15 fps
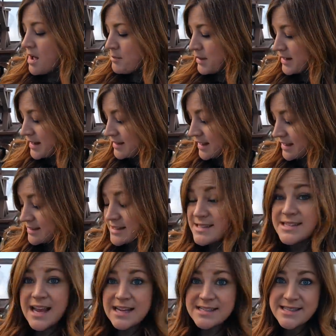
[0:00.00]
But in like
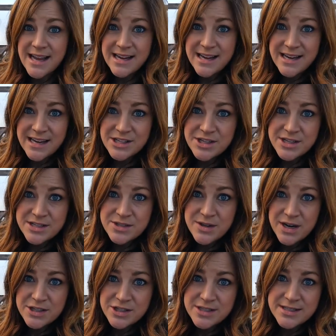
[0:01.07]
this case, the echinacea
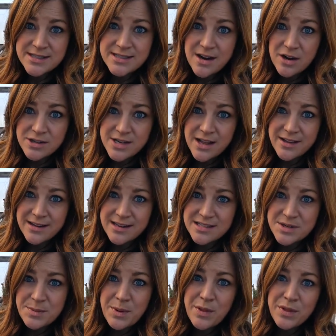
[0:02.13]
instructions are telling
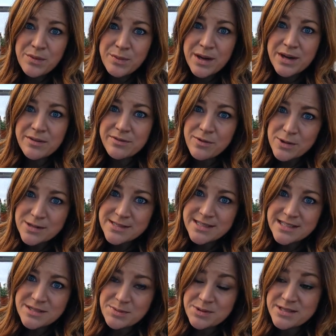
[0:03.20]
us to put 3 to 4
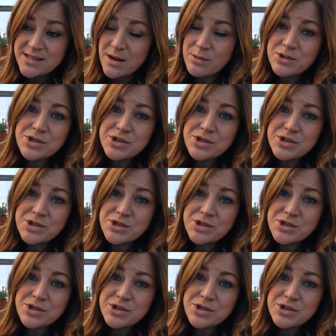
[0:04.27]
seeds per cell,